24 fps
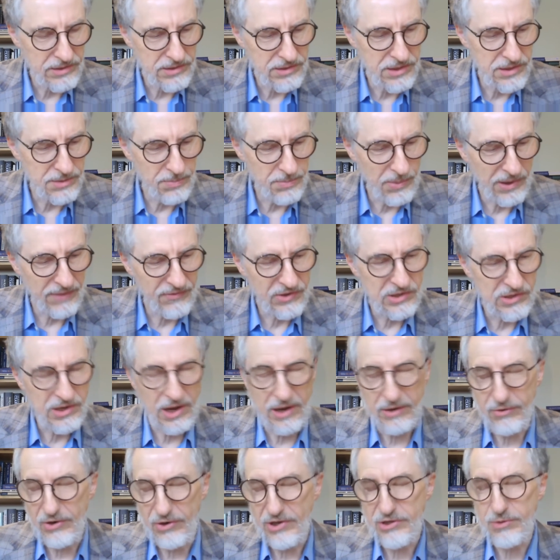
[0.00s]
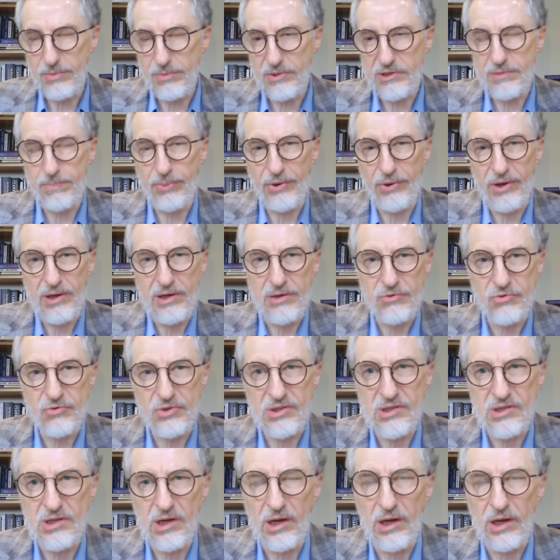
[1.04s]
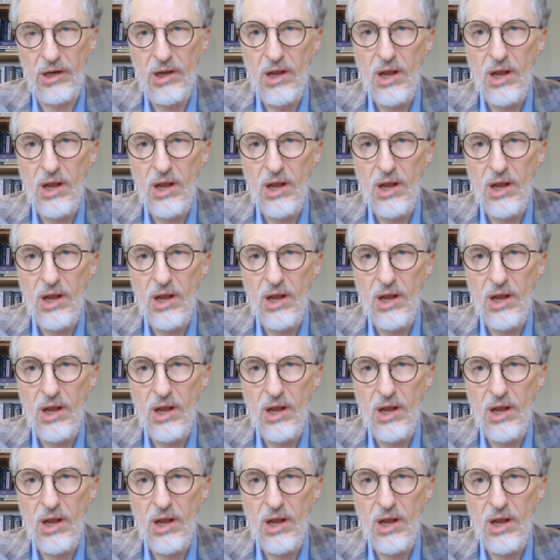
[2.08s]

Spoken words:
This is a bit of a digression, but it's pretty interesting.